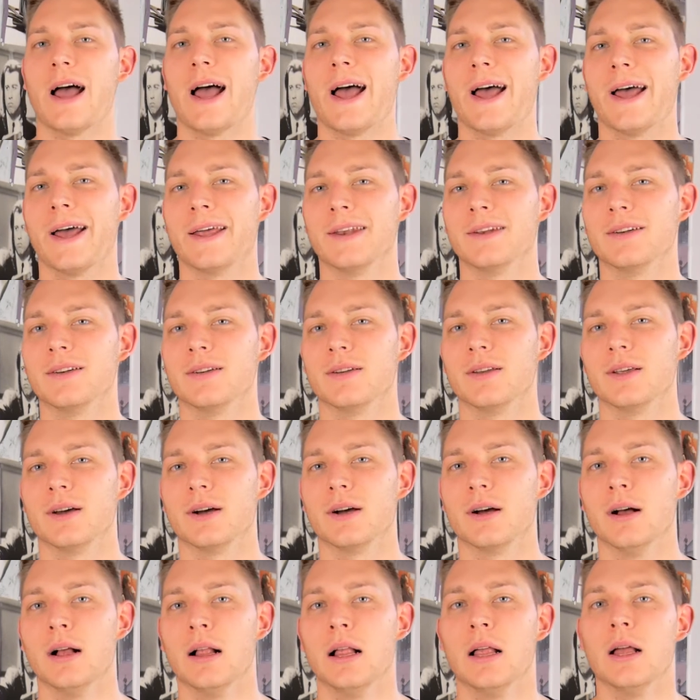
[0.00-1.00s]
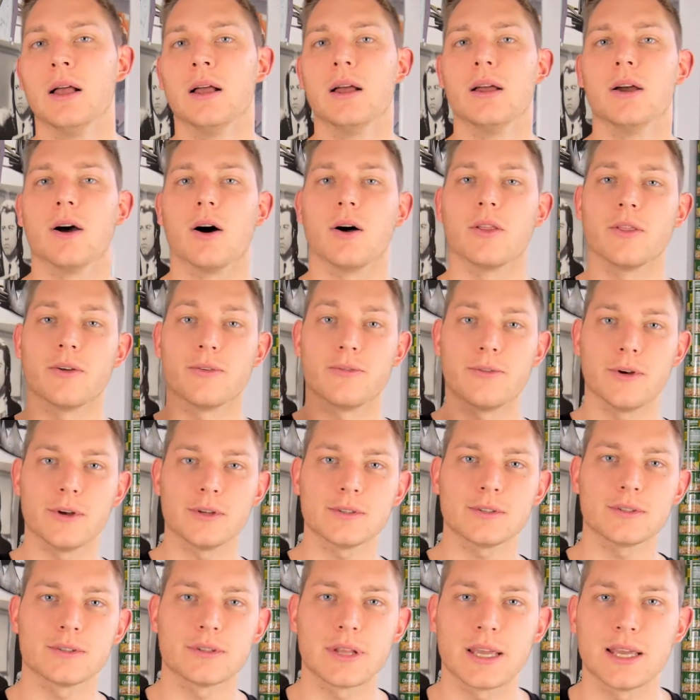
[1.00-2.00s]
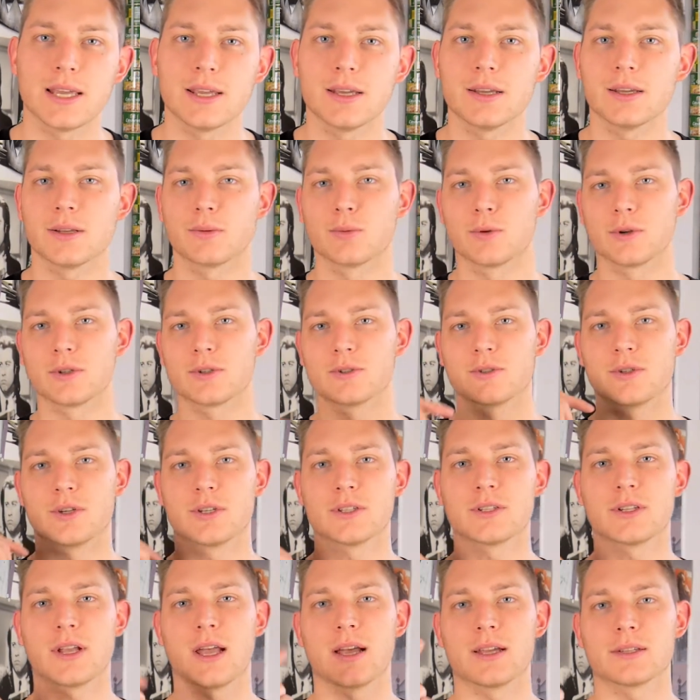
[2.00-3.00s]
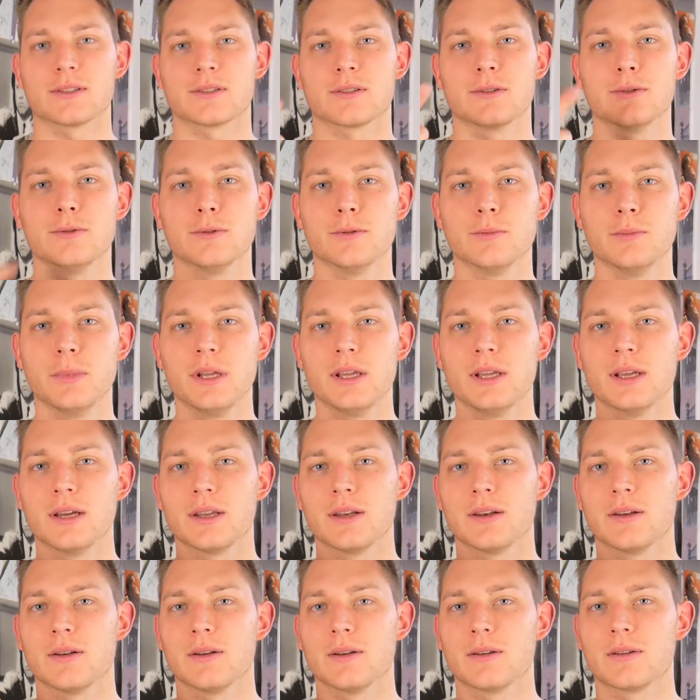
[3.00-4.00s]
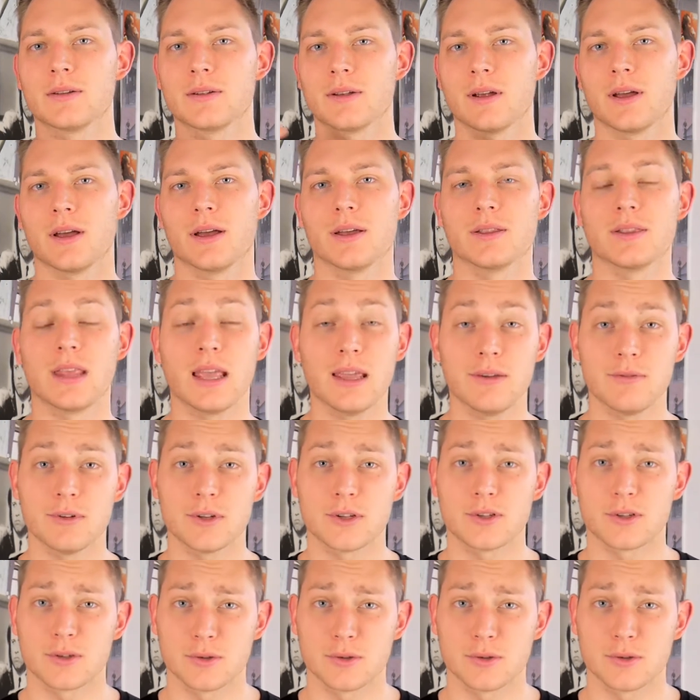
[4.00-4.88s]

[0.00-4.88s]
And on the first day it was just us two, me and David